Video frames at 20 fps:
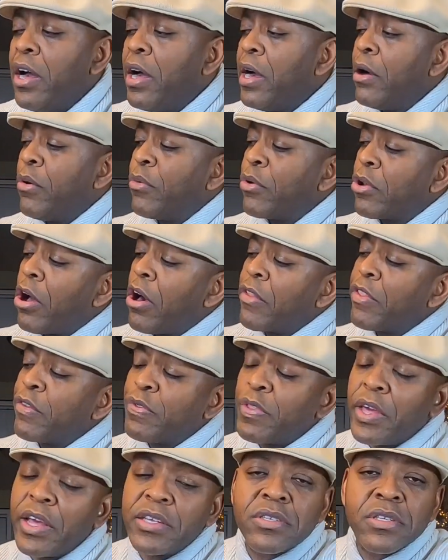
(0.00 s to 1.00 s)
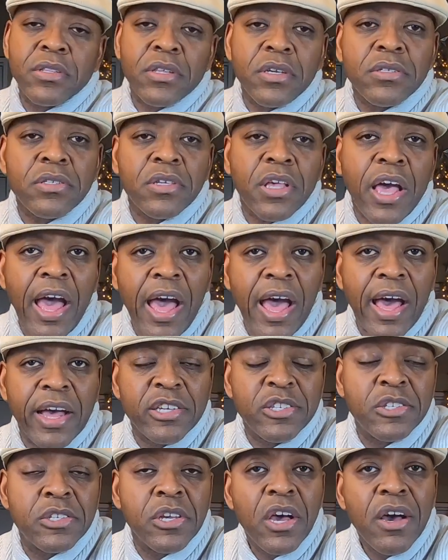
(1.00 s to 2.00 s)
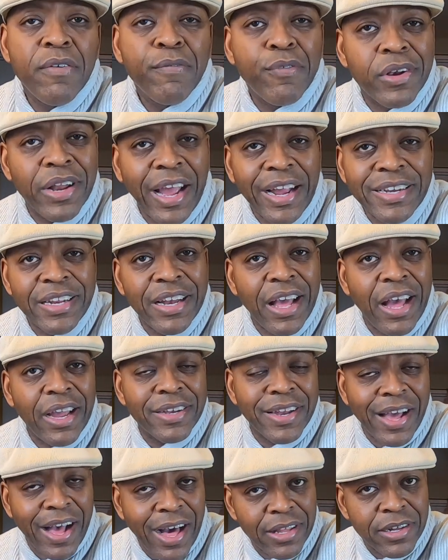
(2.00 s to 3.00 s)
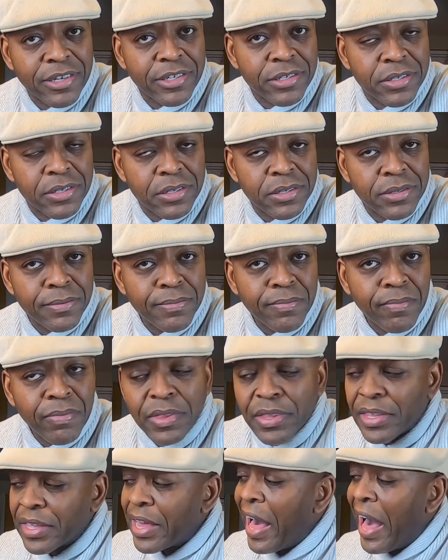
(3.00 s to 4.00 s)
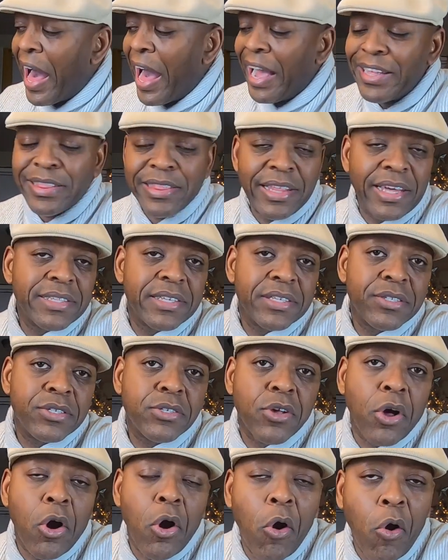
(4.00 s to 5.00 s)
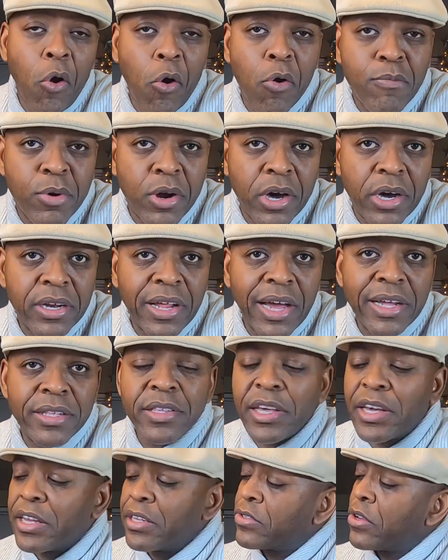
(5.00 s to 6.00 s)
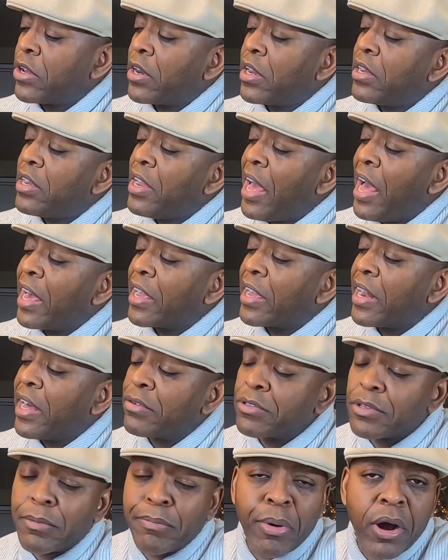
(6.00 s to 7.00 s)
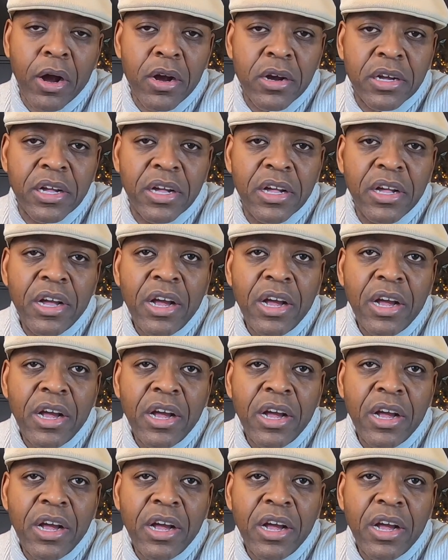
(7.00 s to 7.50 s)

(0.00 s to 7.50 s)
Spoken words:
With all the things that this has for $99, I think this is a home run. I think it's gonna knock it out the park.